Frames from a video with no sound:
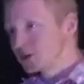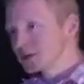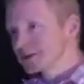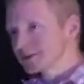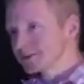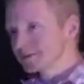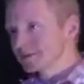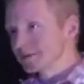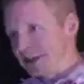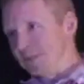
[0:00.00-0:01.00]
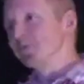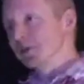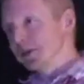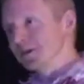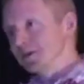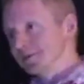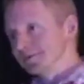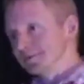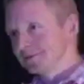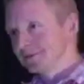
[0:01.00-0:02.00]
just keep forgiving,
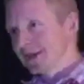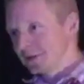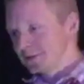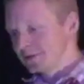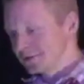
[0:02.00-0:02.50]
can you?